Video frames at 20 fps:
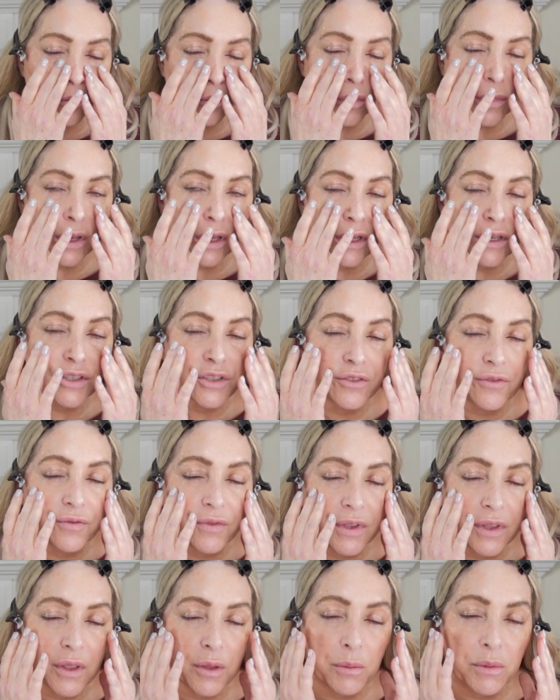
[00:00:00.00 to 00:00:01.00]
we need to
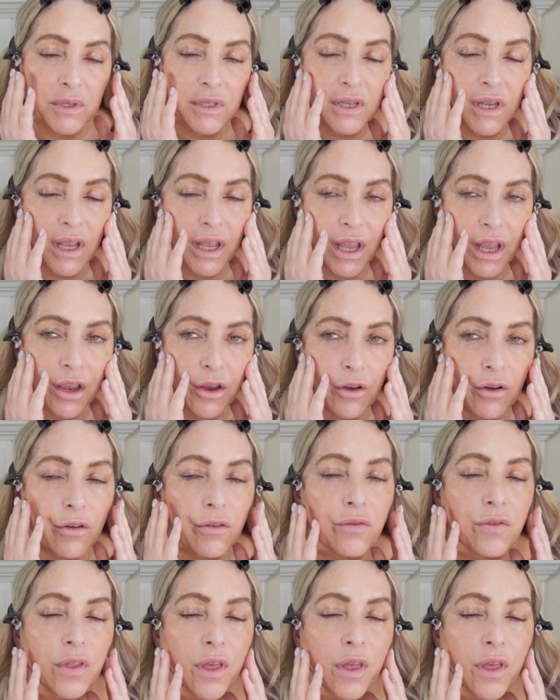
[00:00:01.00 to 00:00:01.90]
feed them and take care of